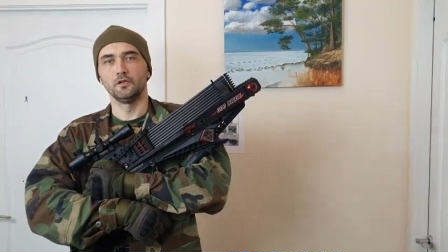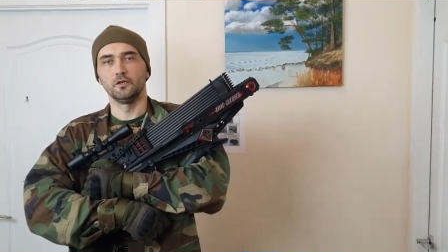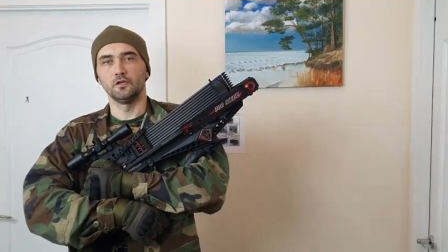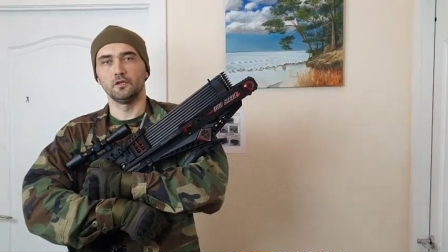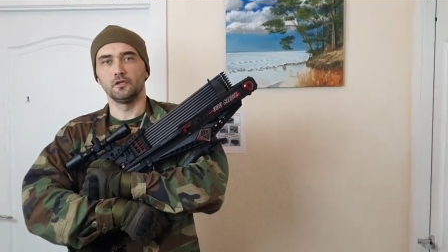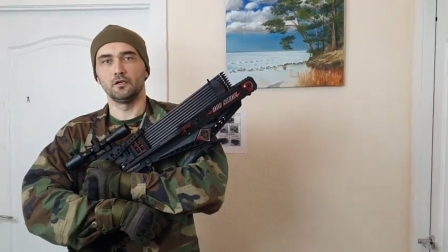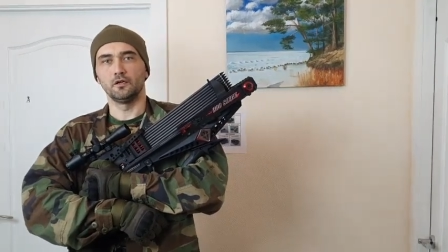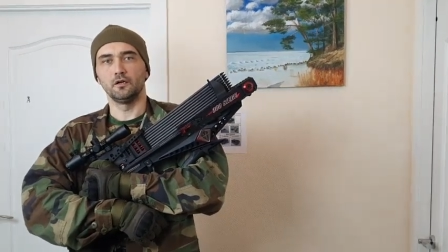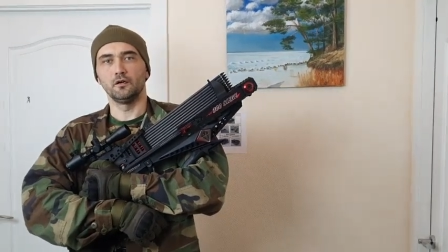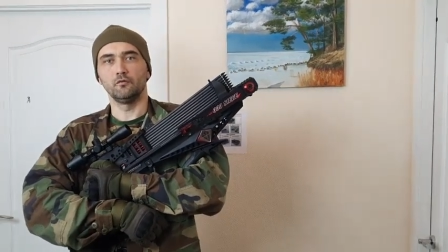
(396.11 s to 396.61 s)

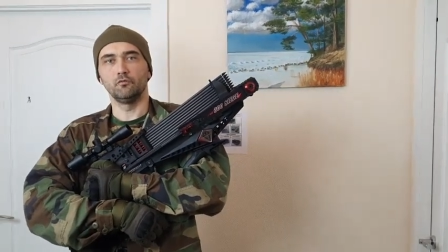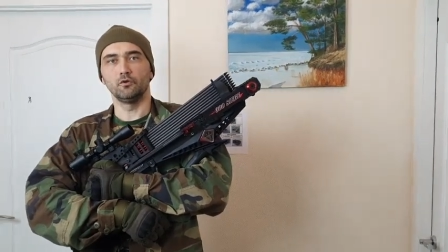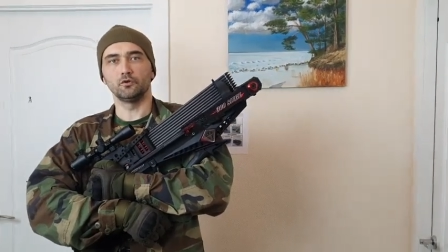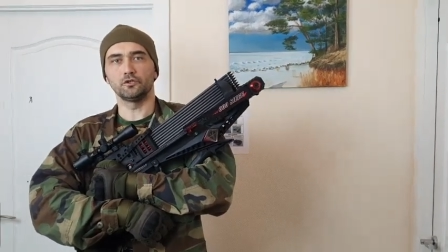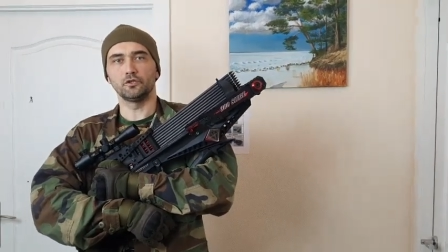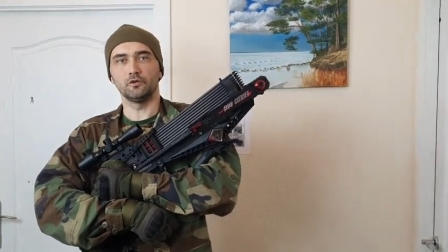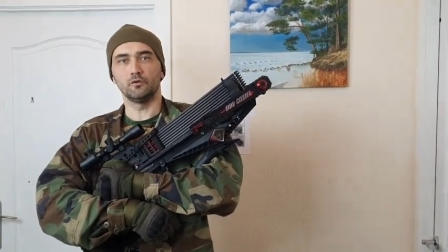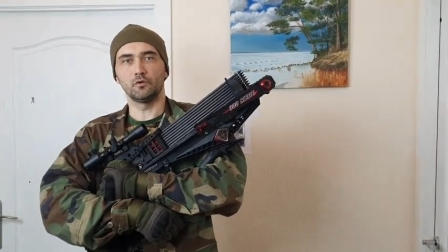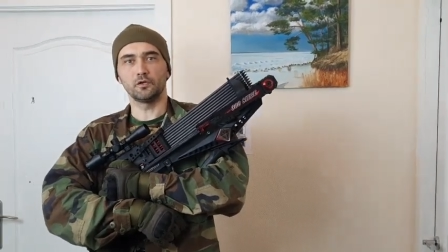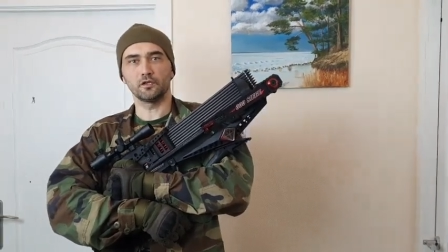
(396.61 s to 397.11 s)
what
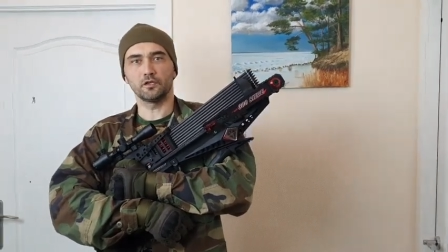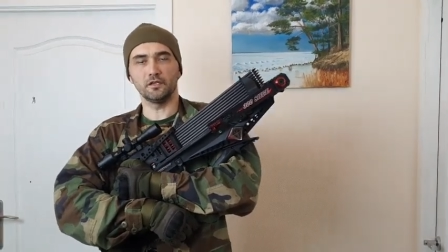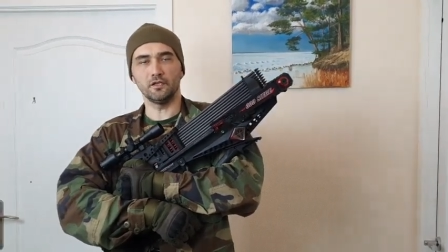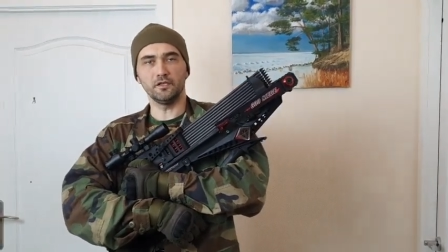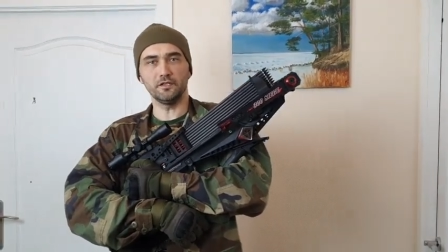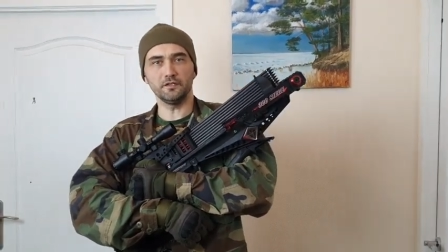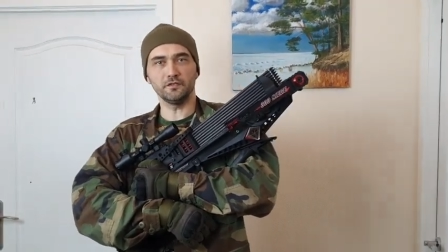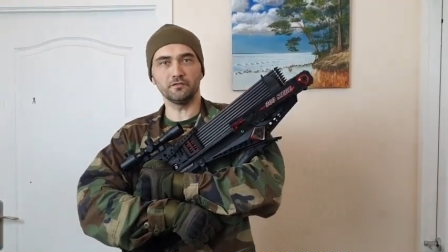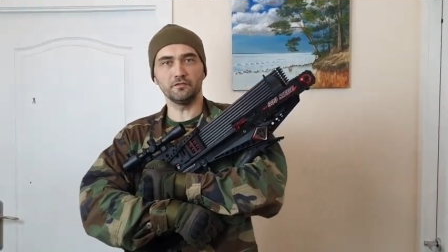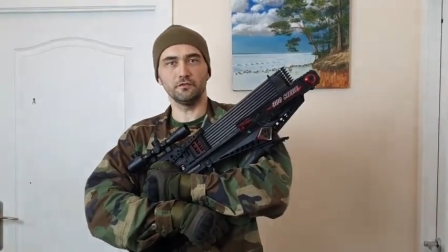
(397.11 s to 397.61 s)
our
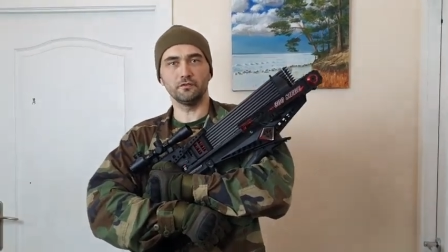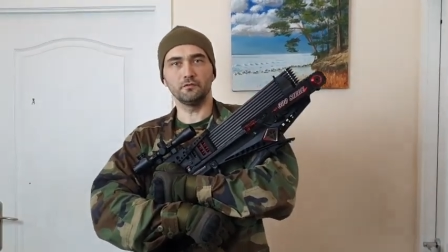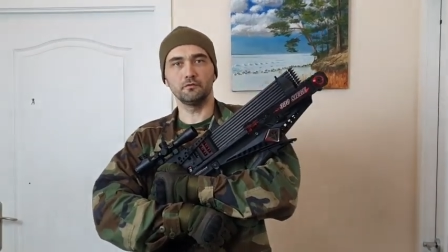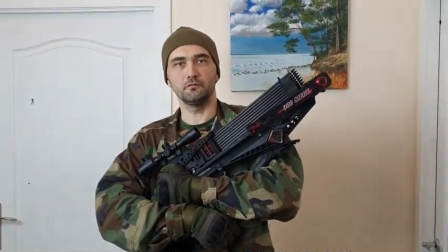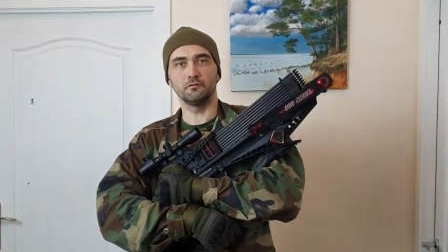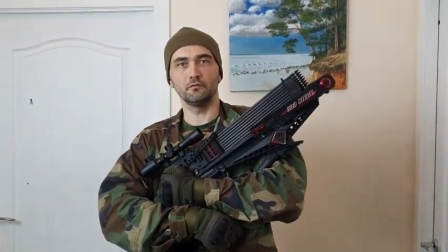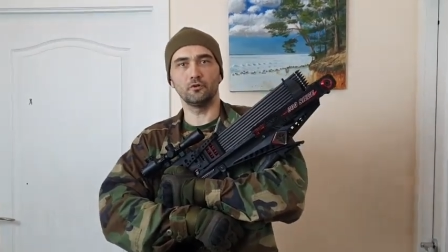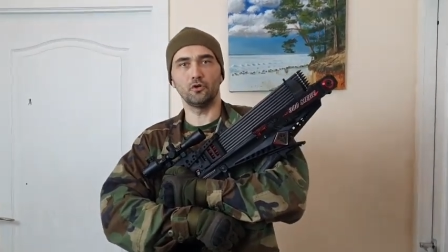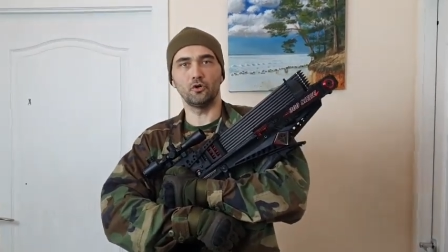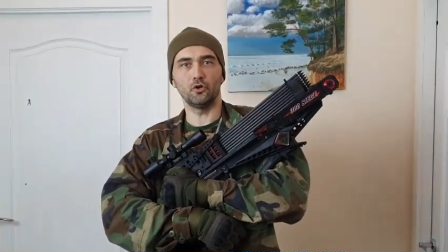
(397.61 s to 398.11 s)
colleagues
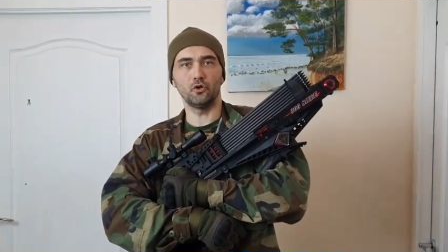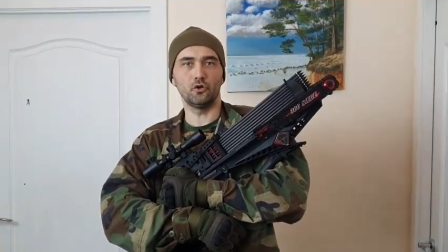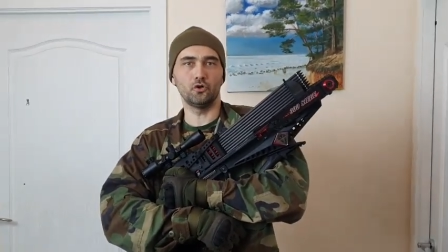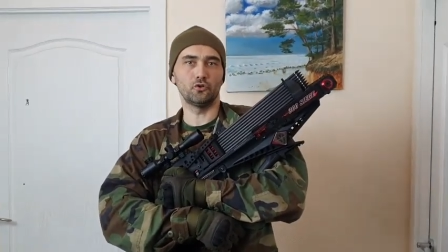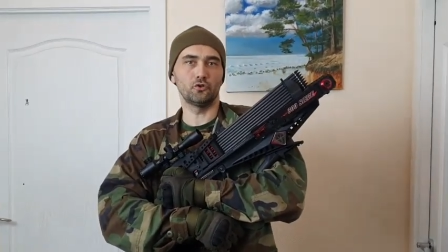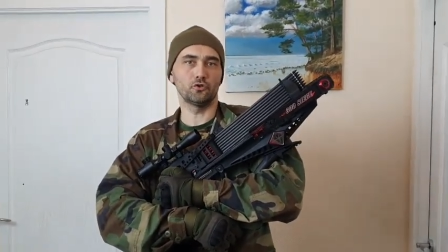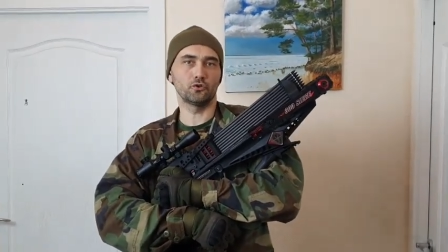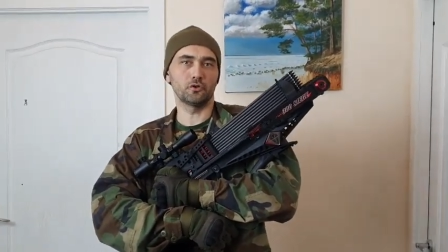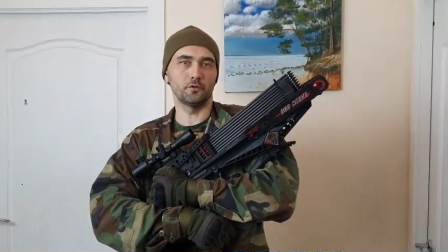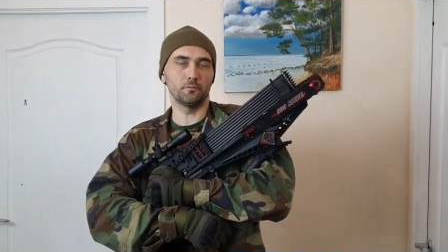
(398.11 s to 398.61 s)

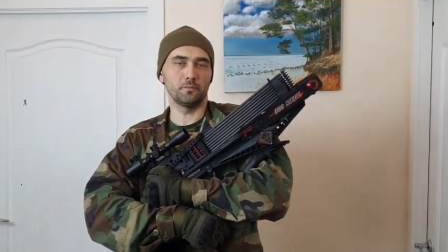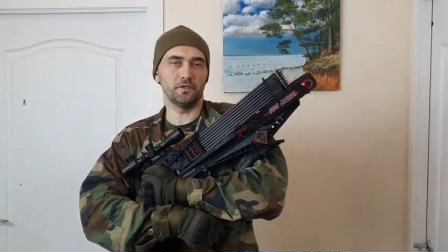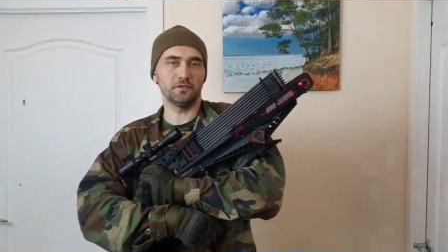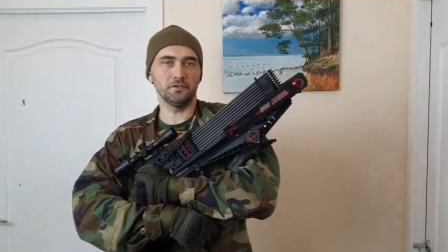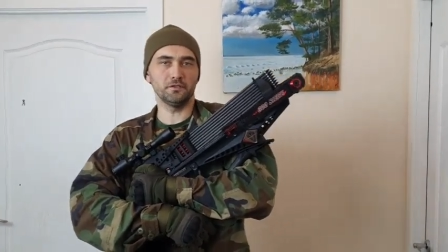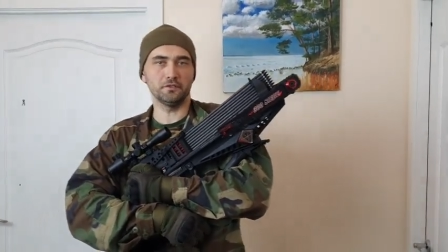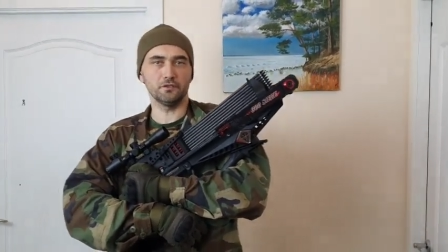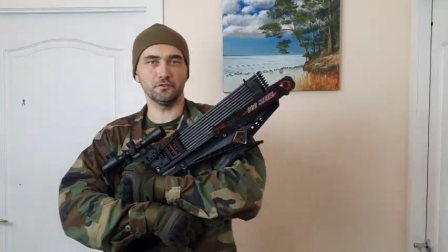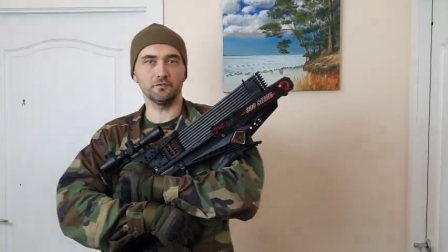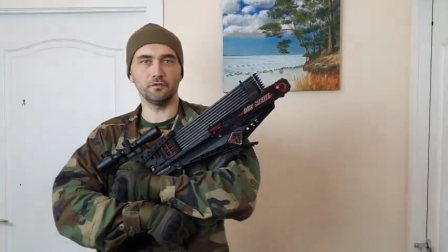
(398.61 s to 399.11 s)
or
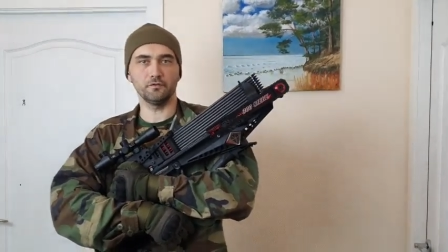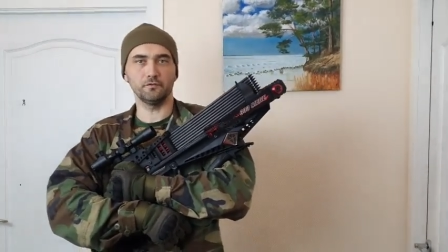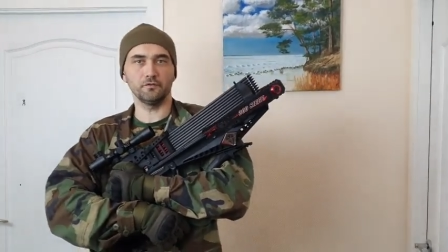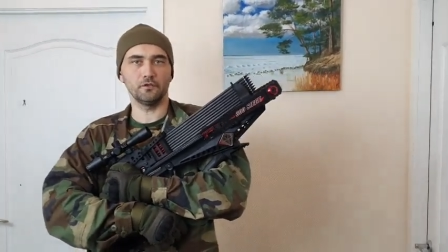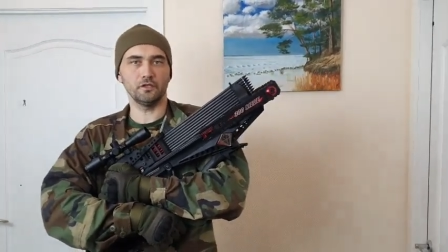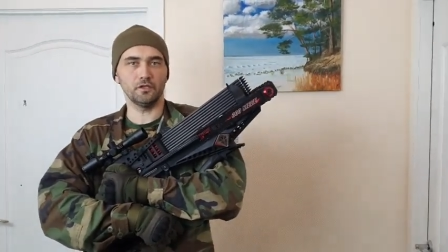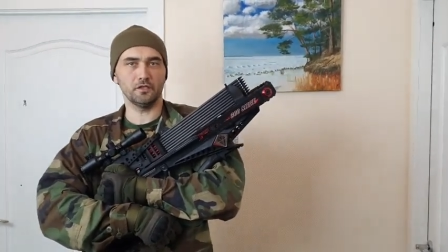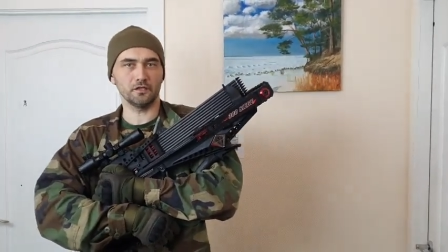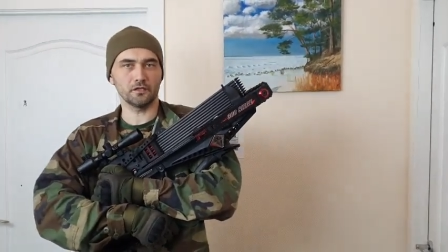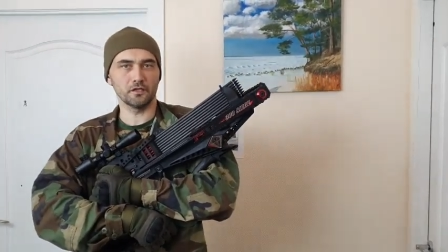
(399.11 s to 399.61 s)
competitors, if you
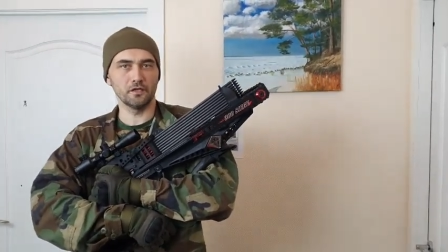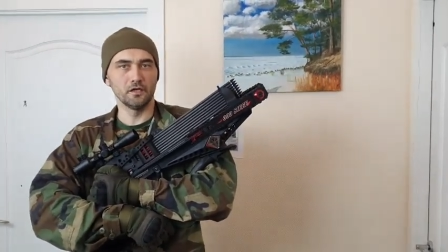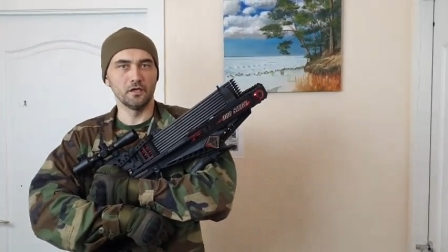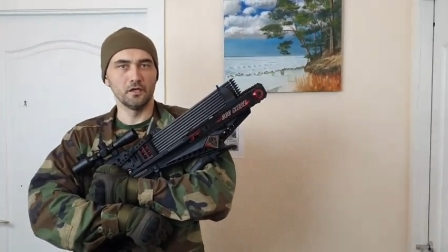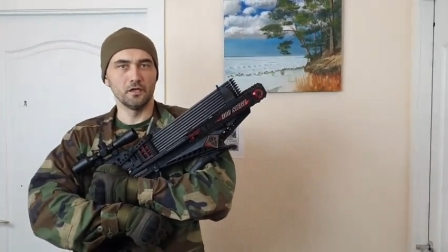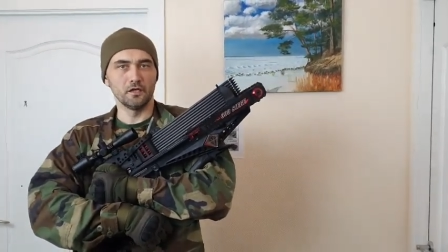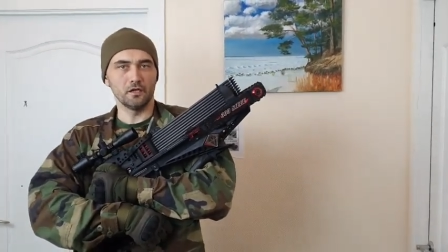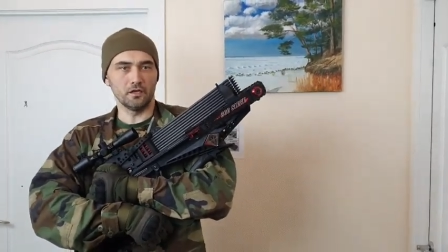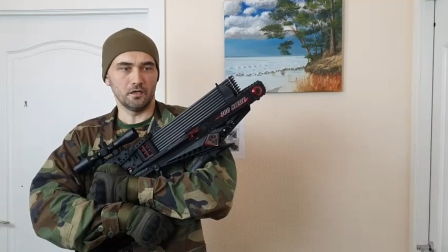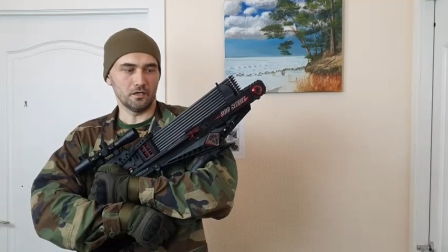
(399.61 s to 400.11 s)
like,
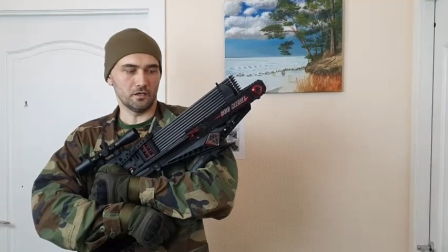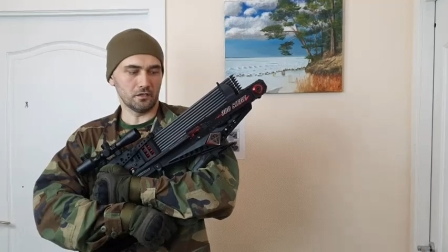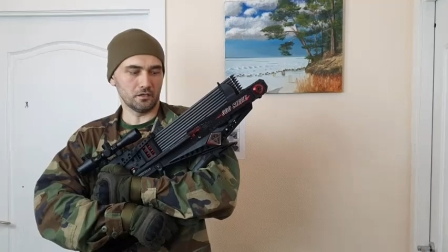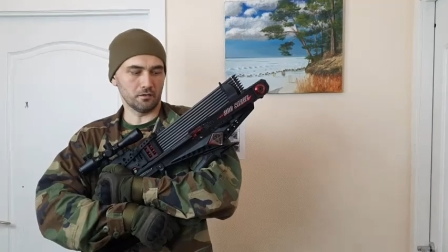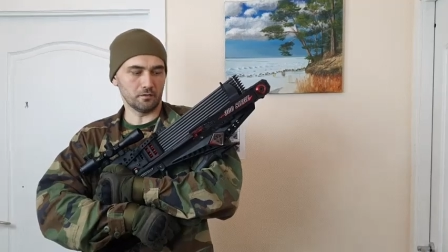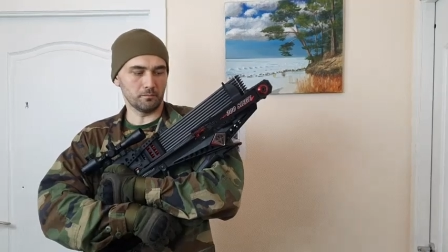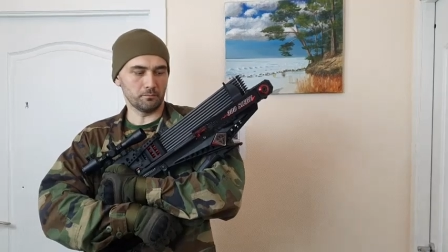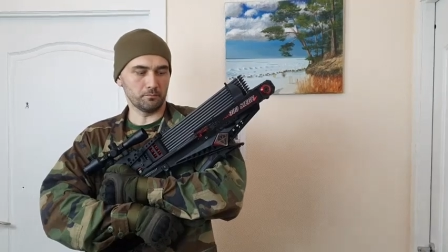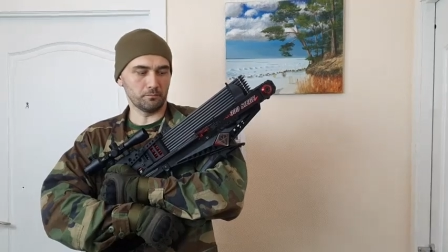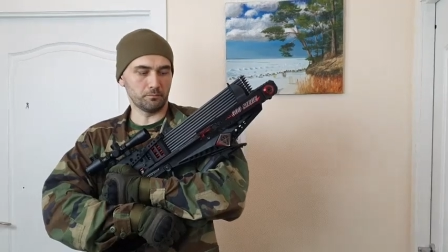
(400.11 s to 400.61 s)

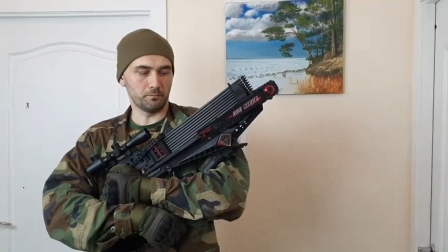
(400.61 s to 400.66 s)
are